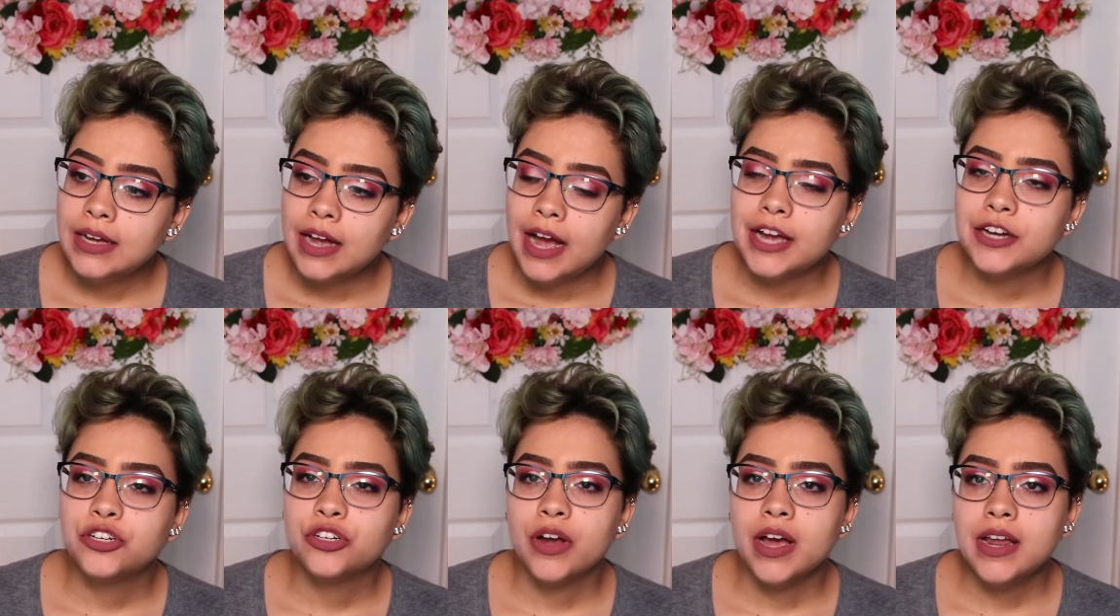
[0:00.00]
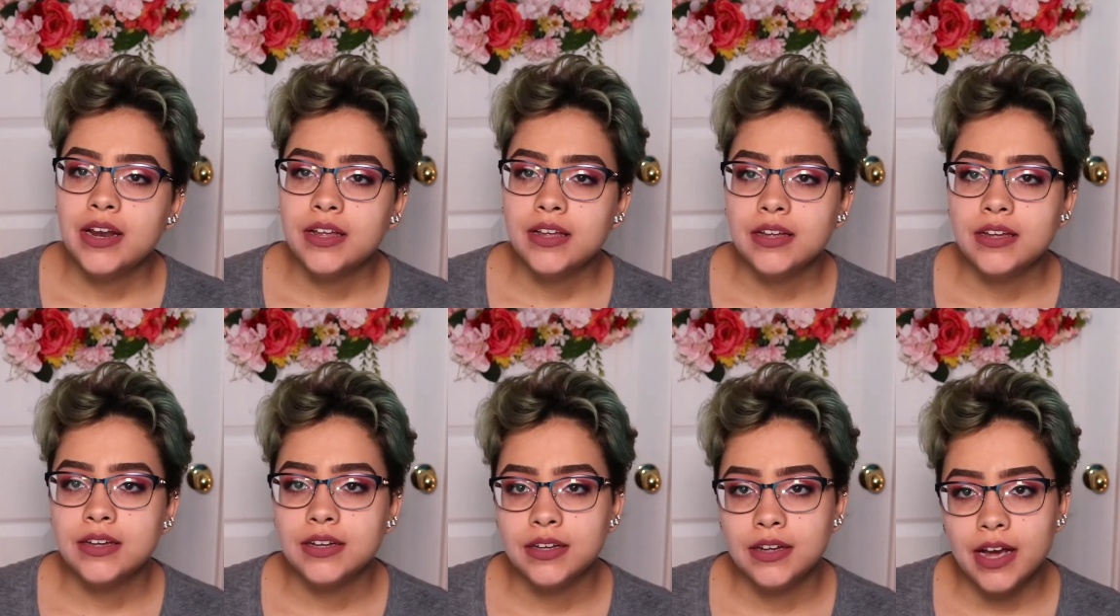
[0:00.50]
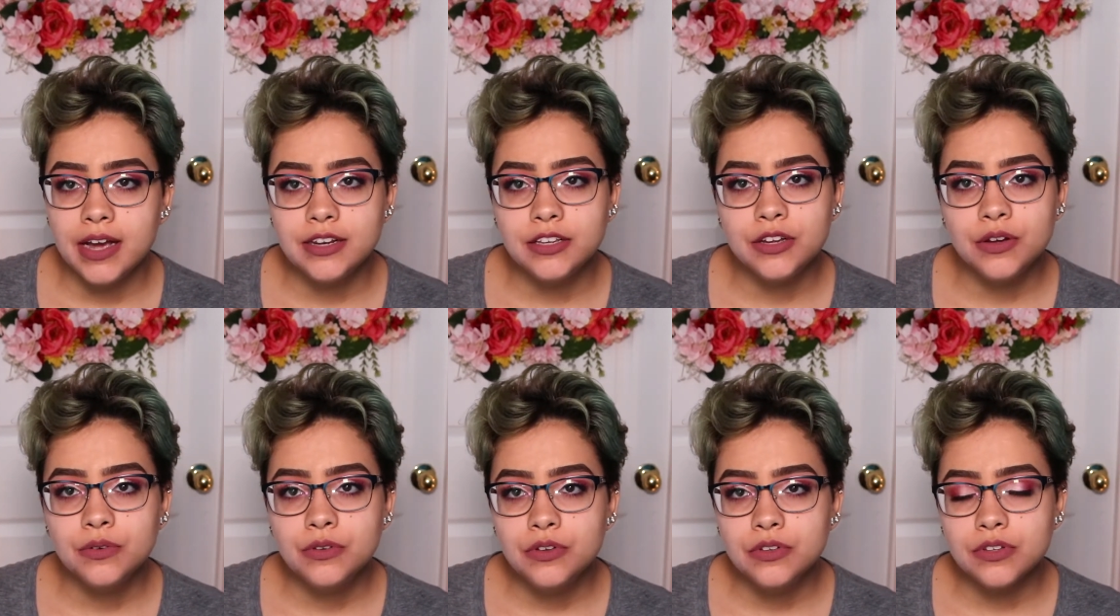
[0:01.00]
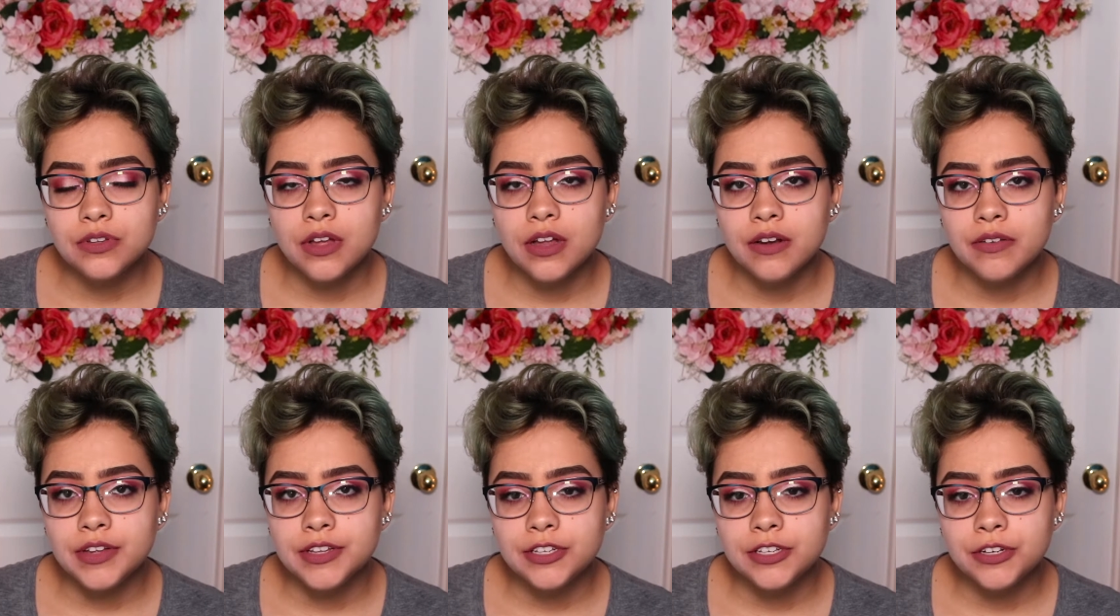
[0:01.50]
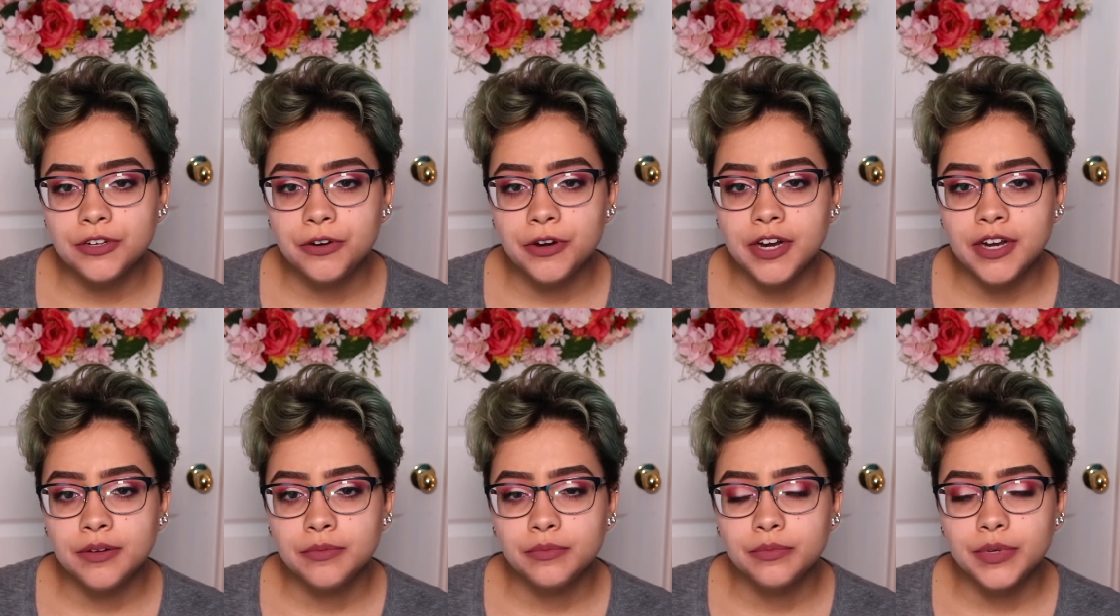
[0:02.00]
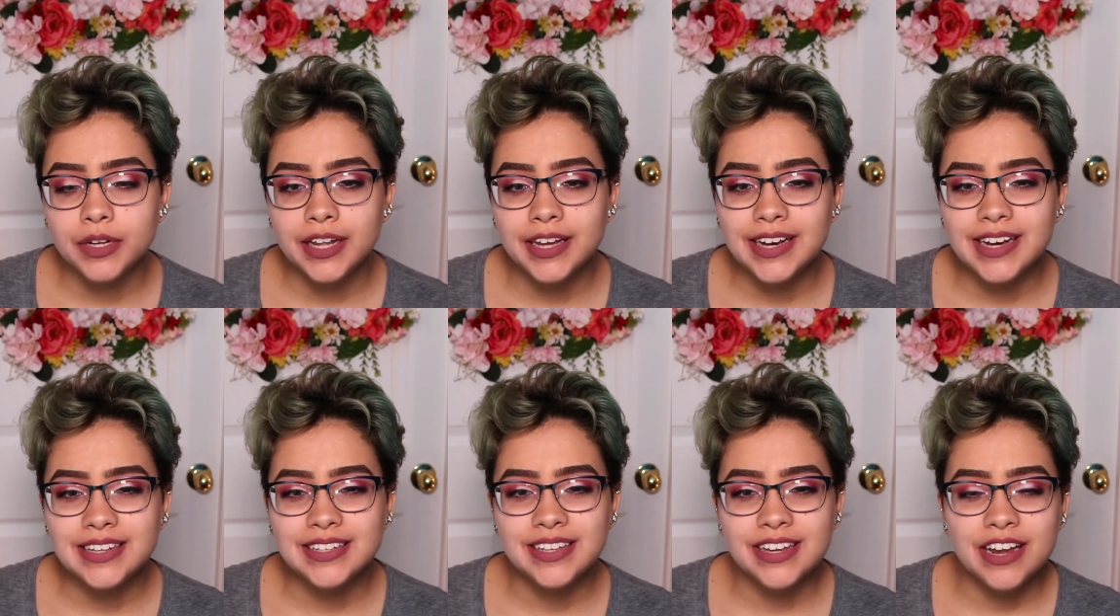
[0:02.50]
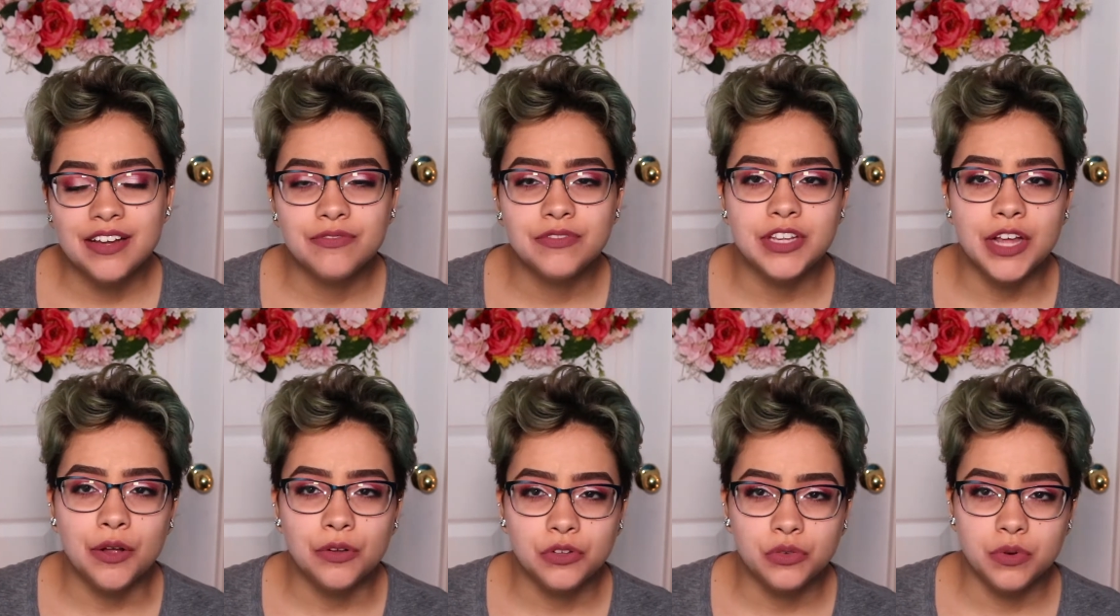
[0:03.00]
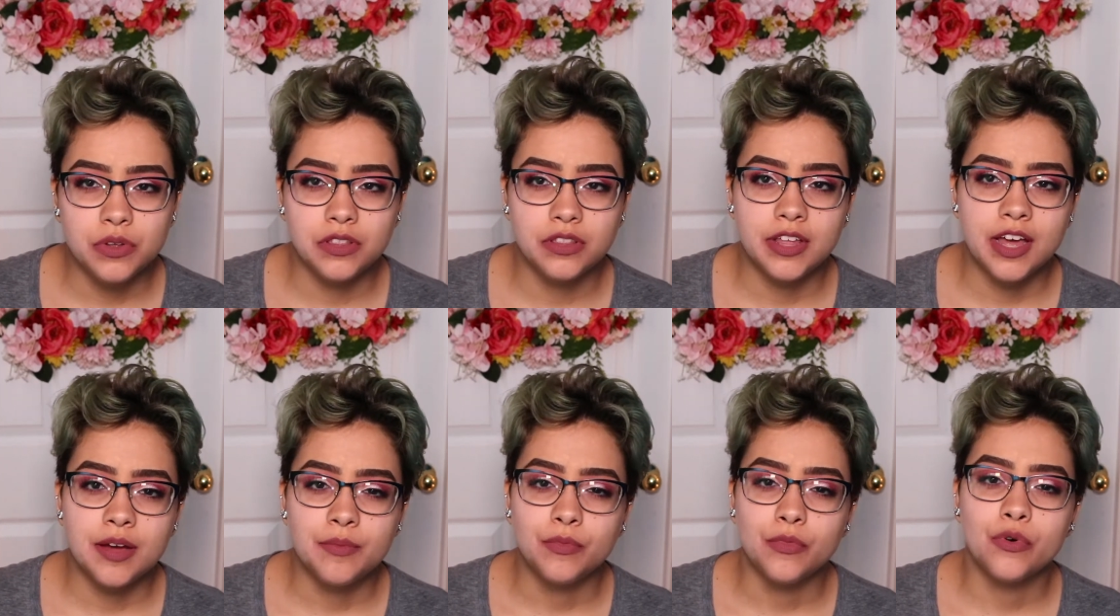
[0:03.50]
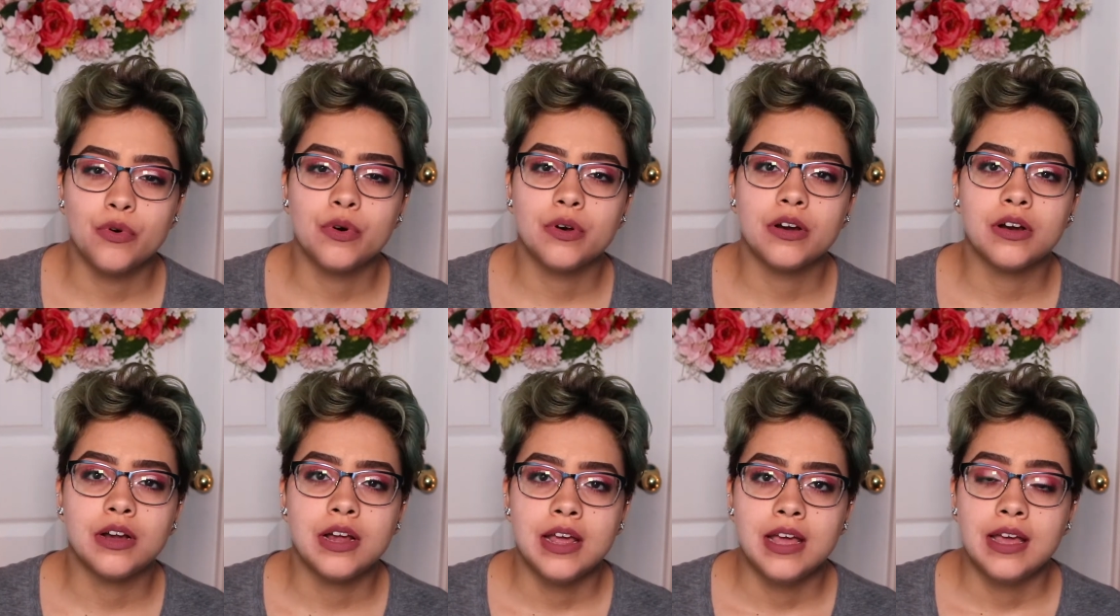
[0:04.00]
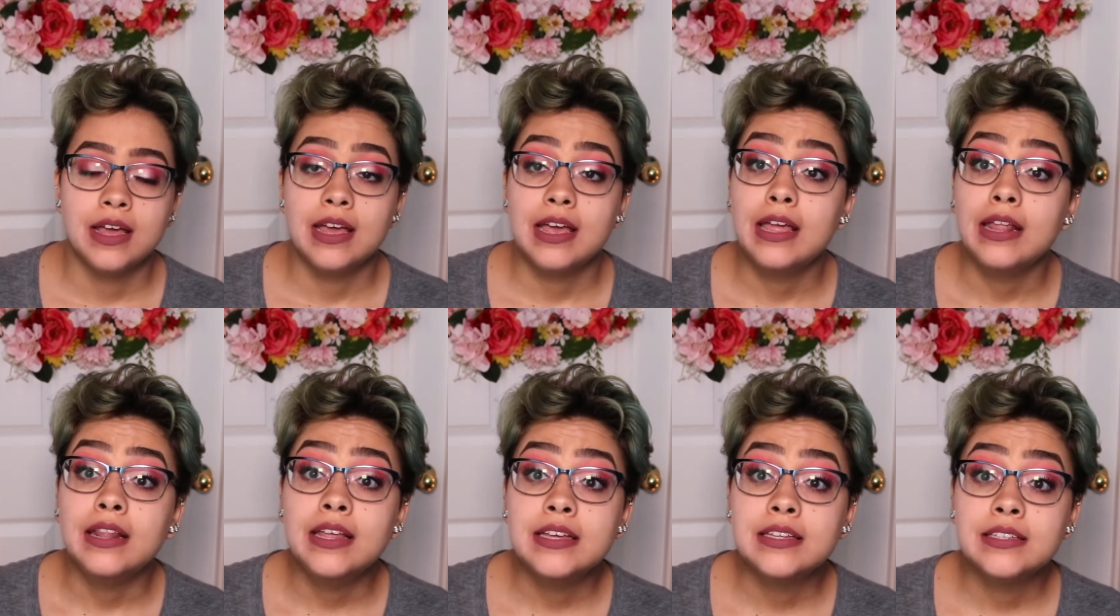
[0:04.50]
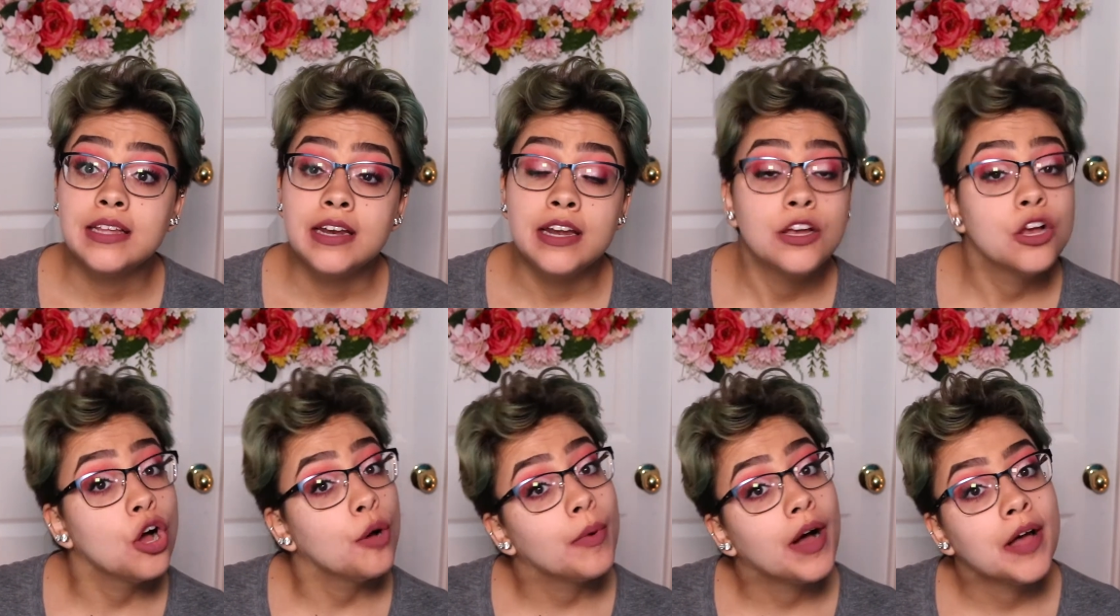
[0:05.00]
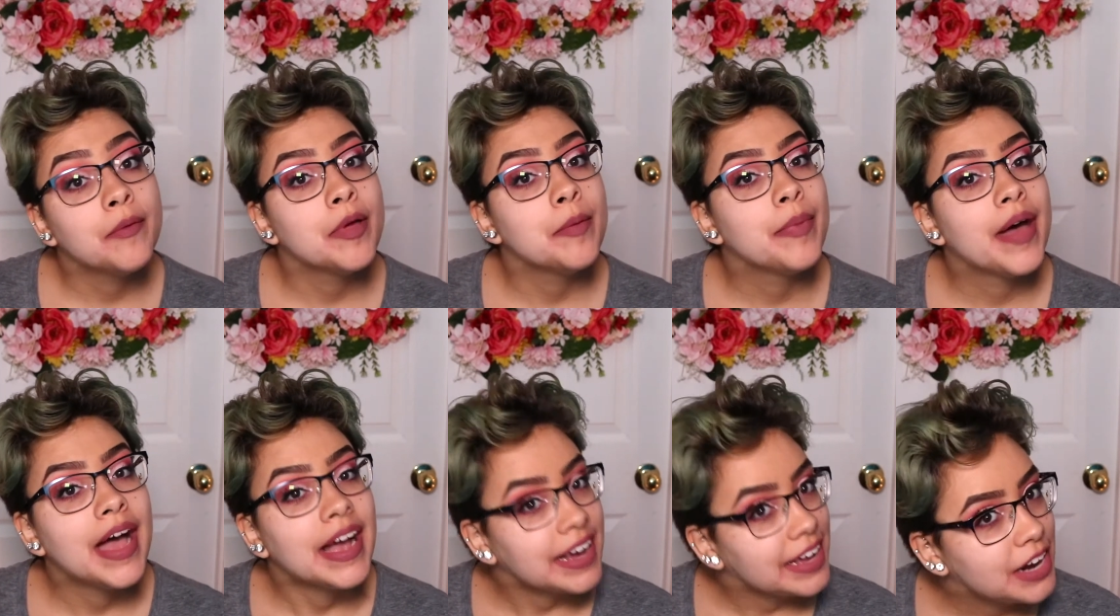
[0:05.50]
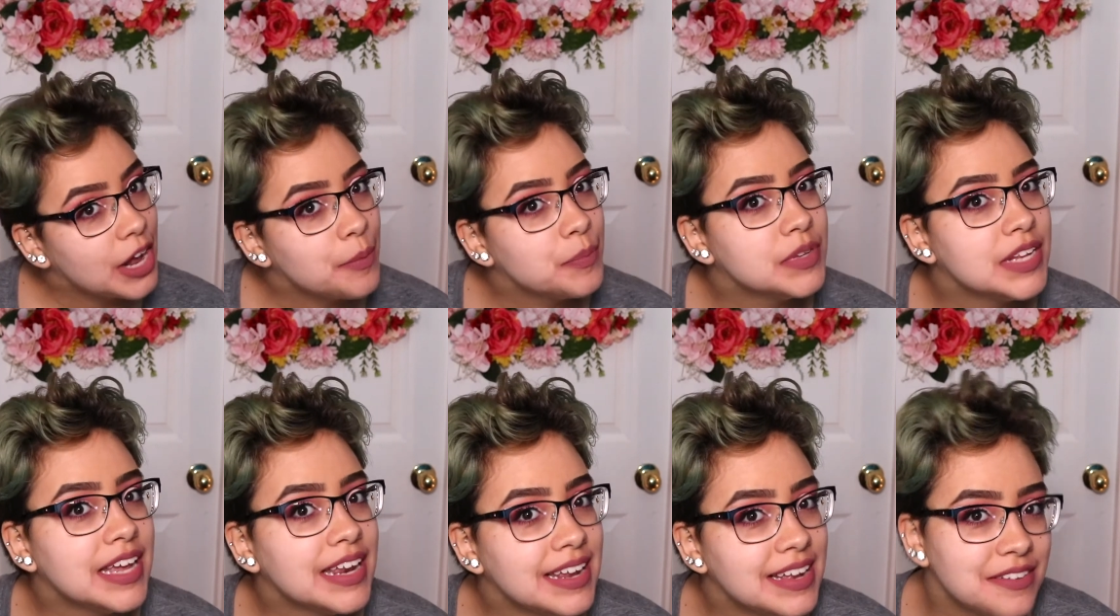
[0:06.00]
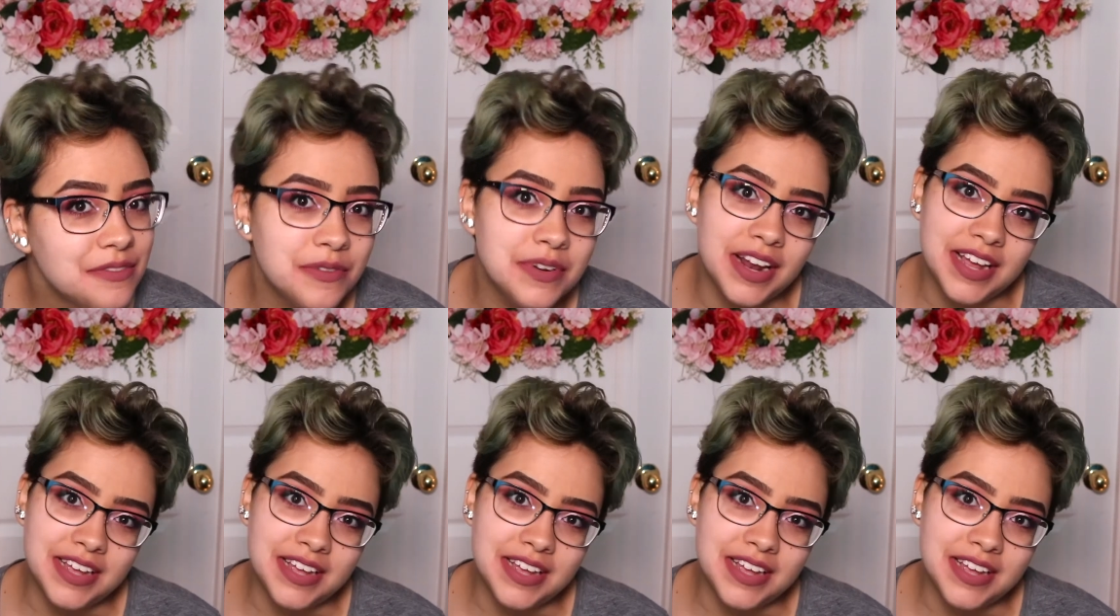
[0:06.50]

I don't use a lot of Instagram, but like I said, I've dealt with that more. At least they didn't go behind my back and update it when